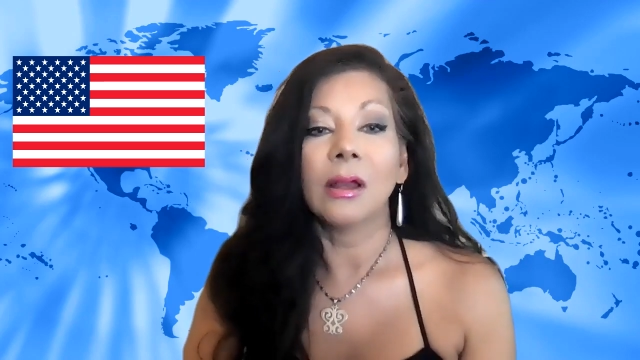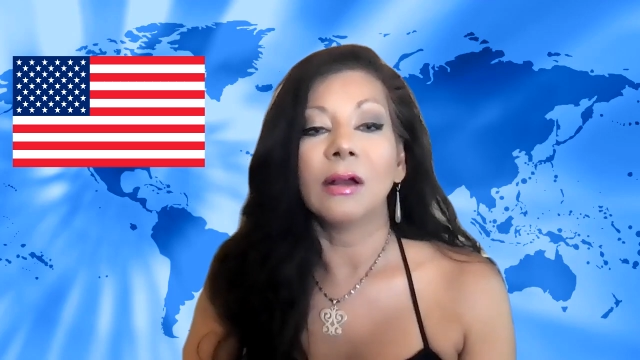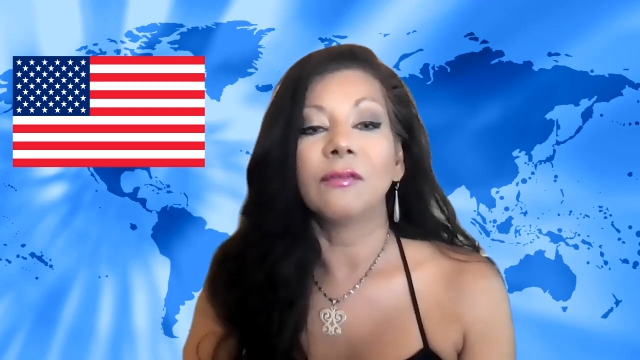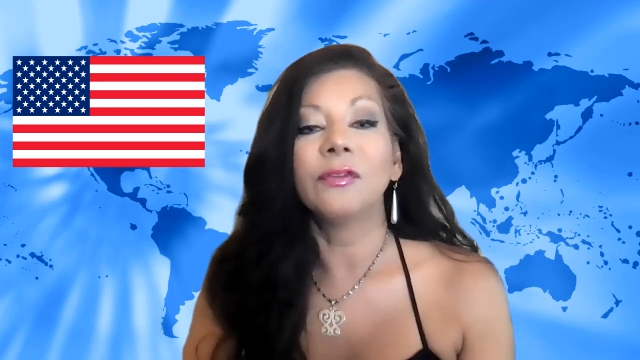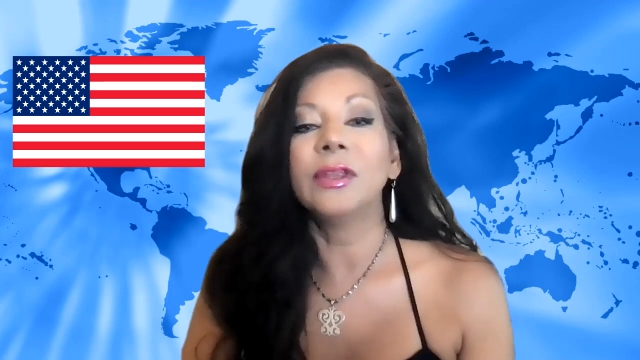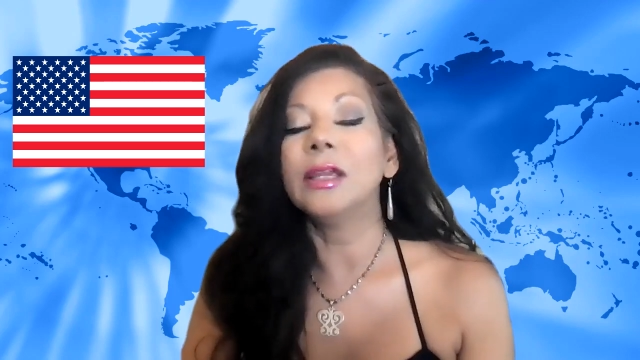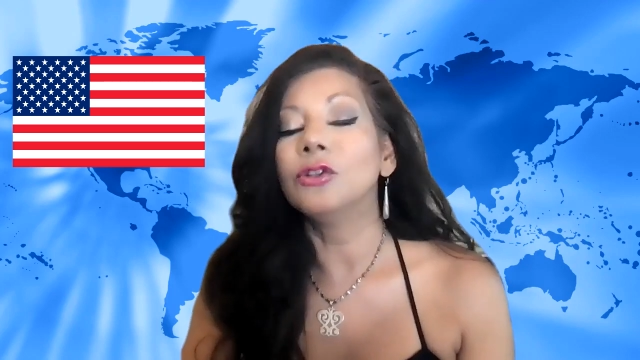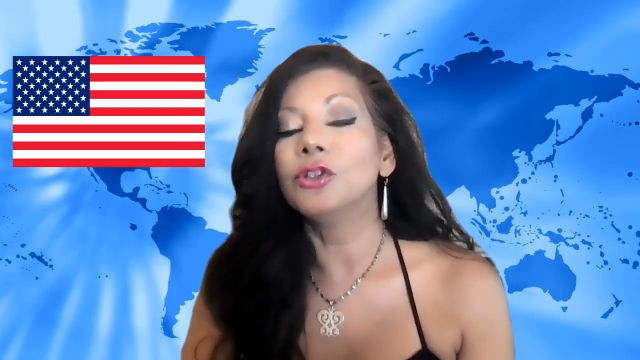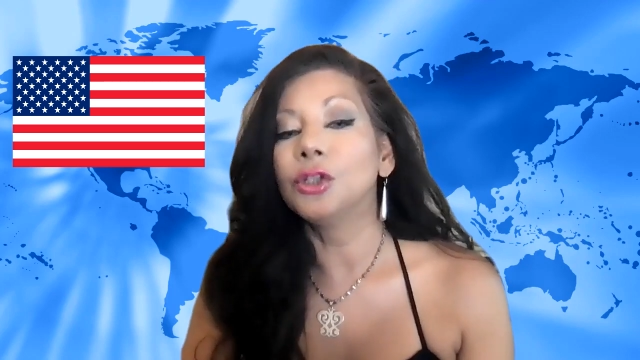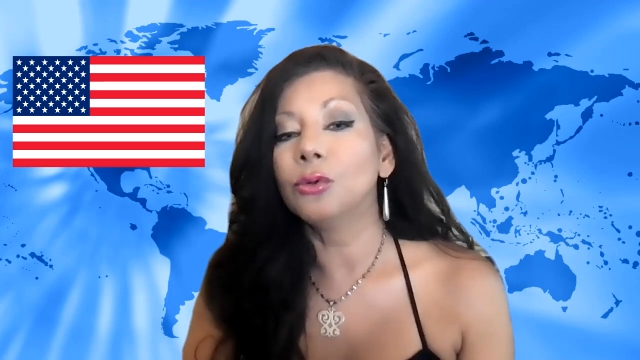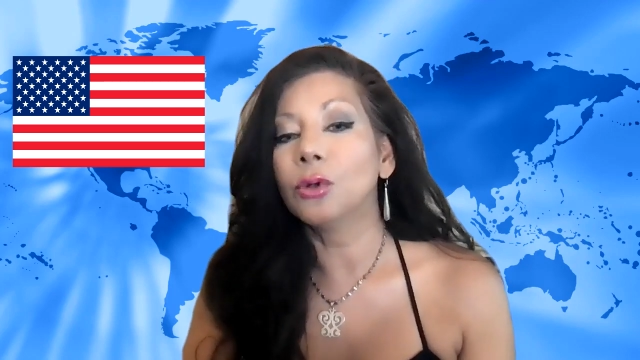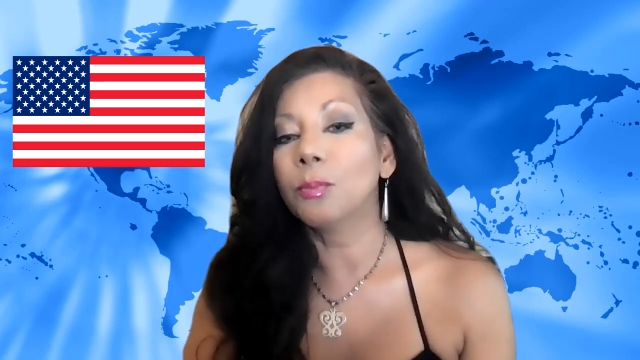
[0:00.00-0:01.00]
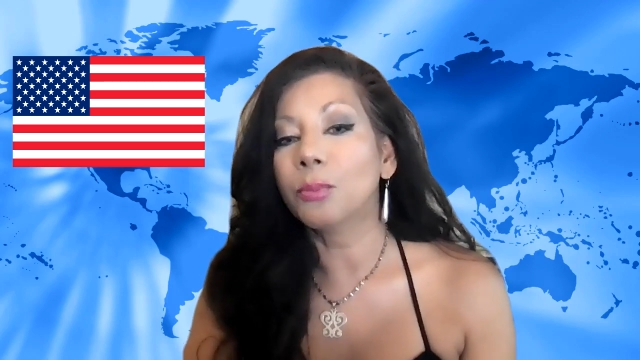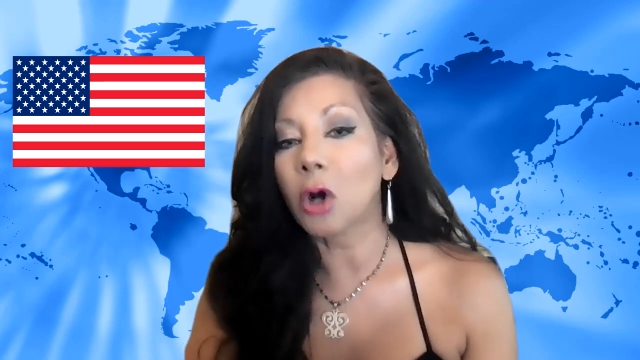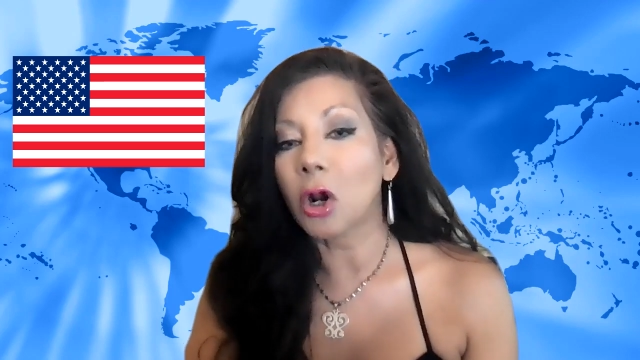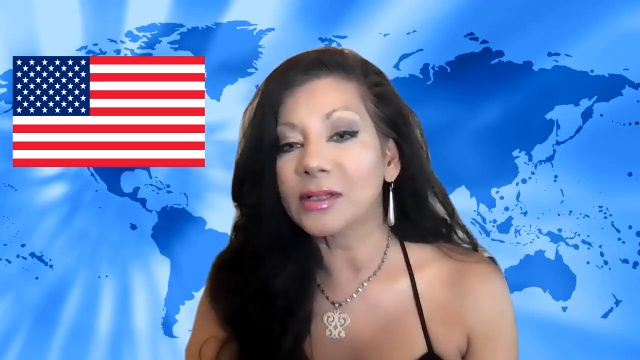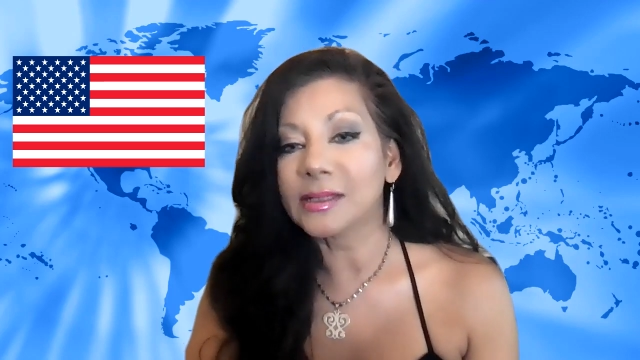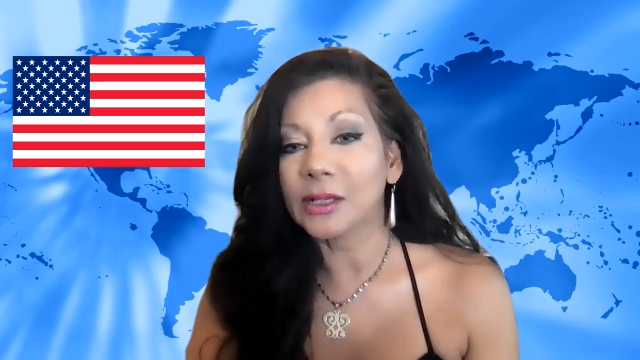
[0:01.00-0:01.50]
of the Due
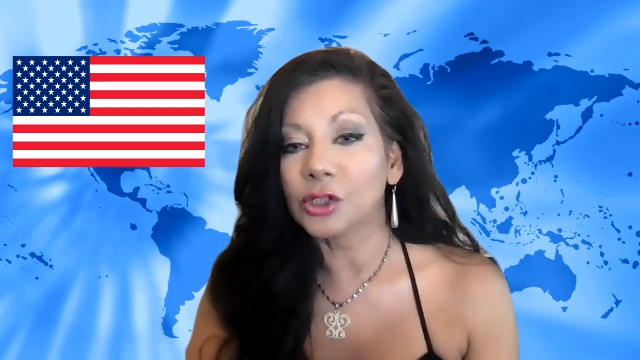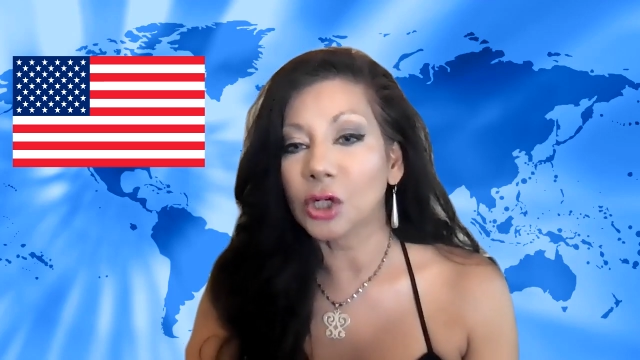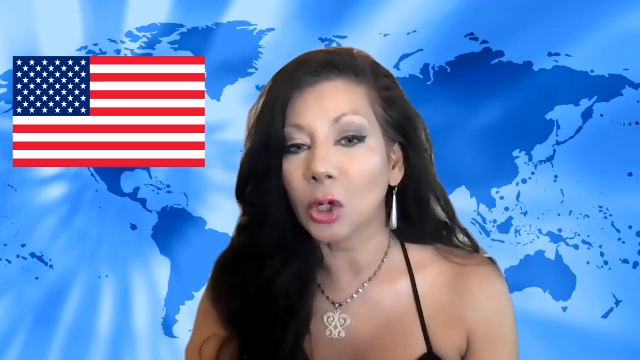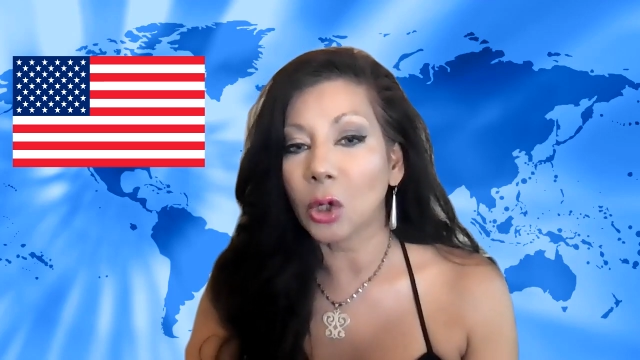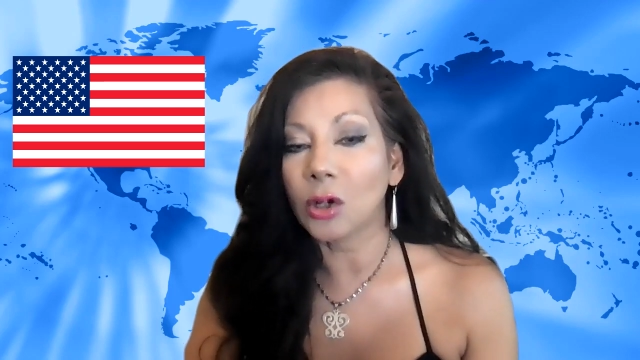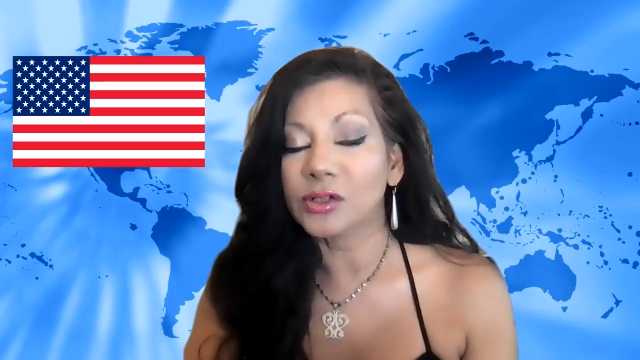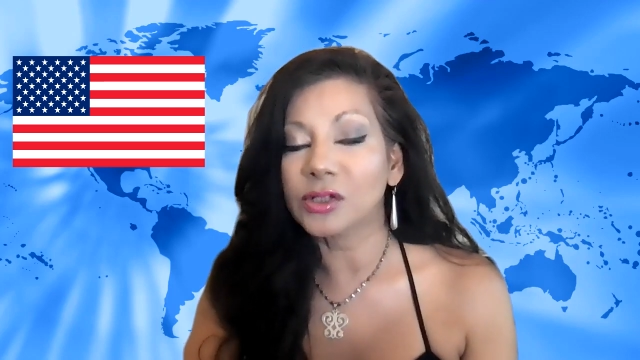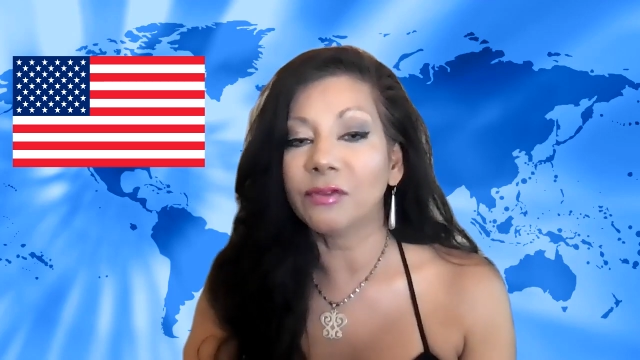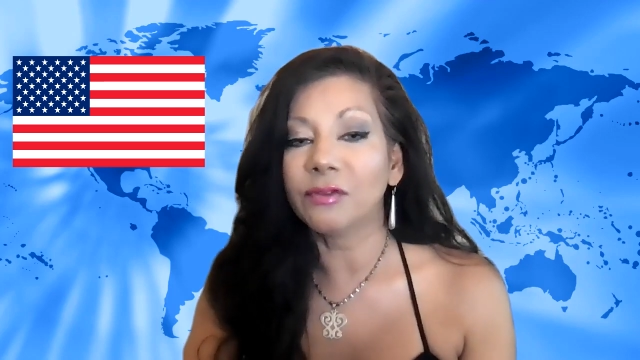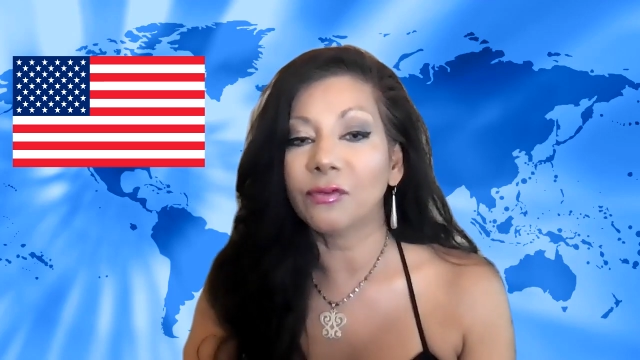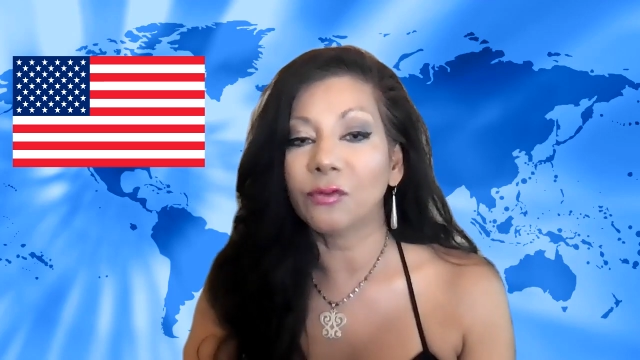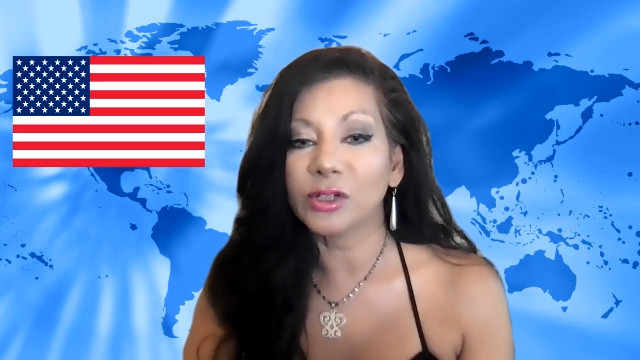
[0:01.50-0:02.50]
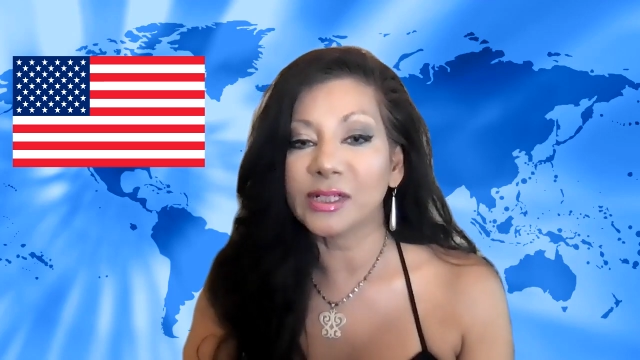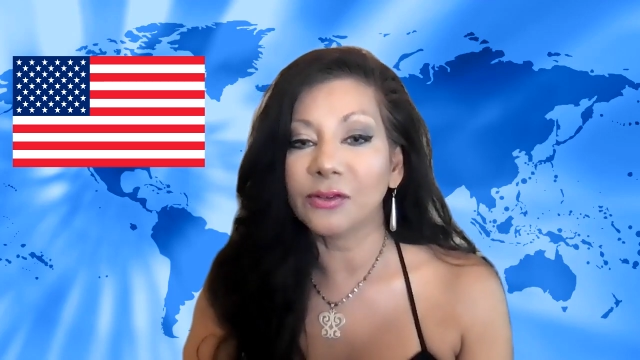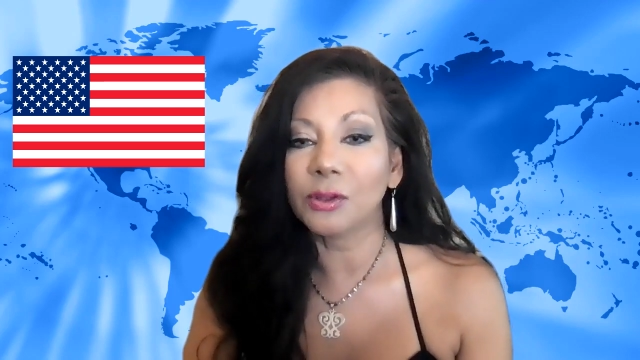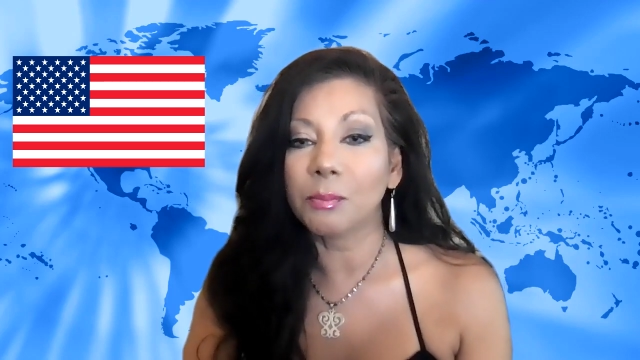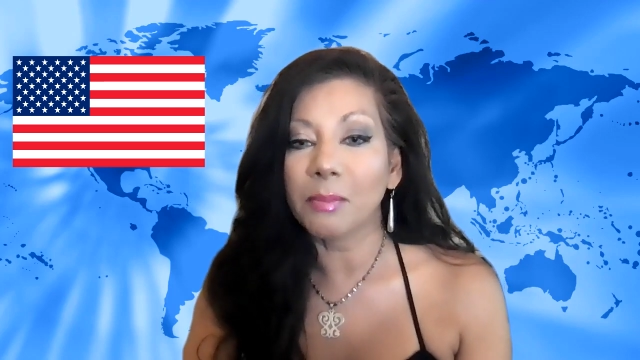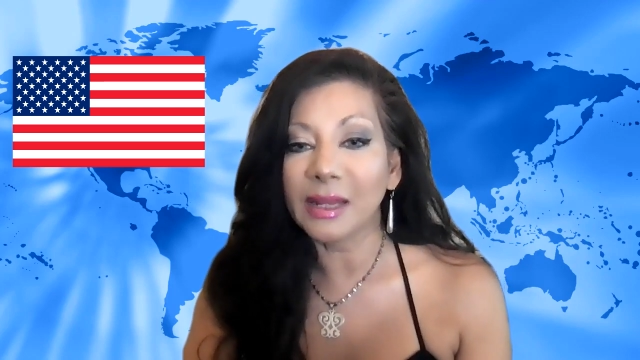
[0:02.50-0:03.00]
Process Clause of the
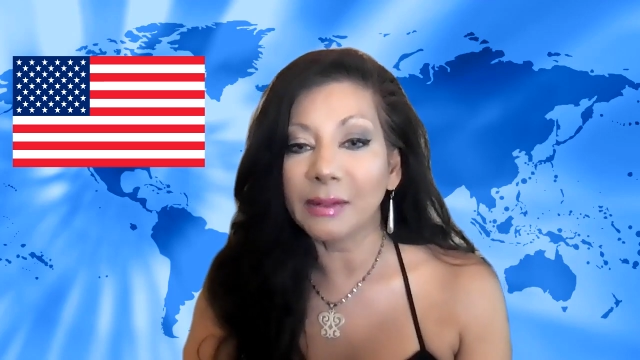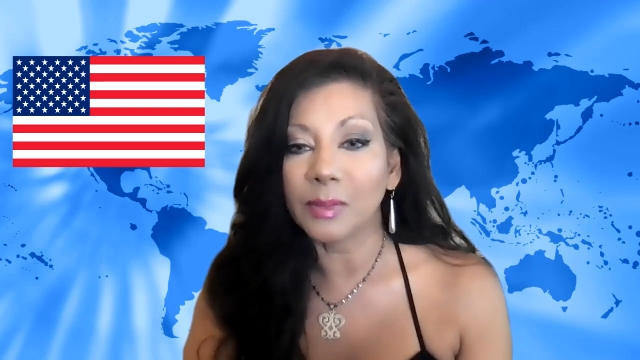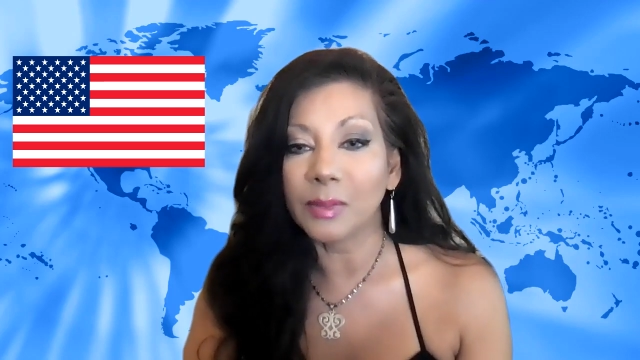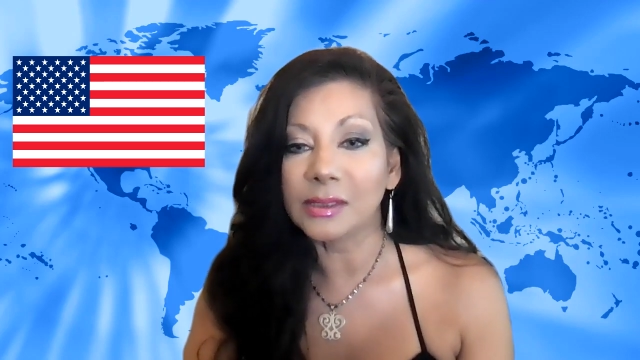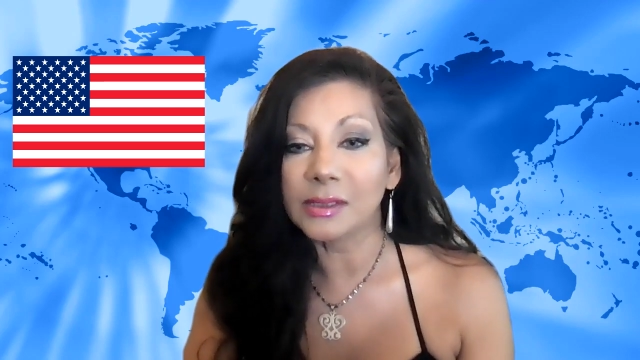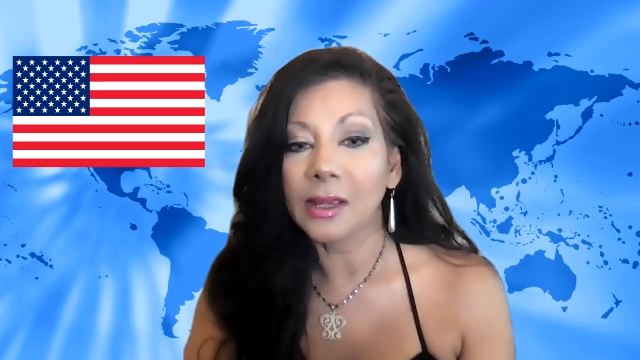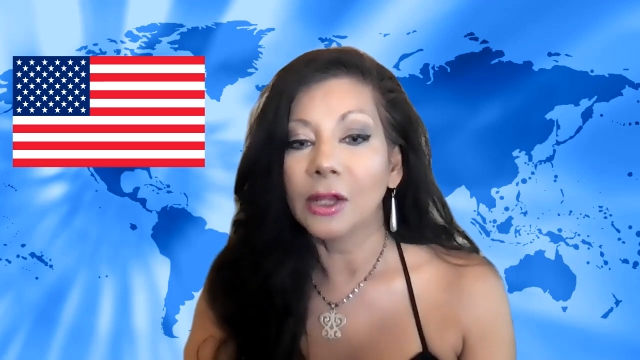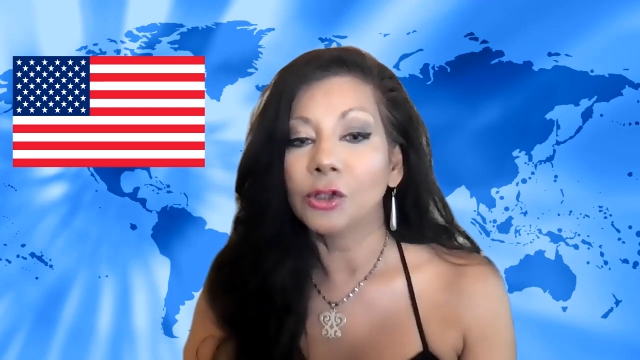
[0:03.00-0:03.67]
14th Amendment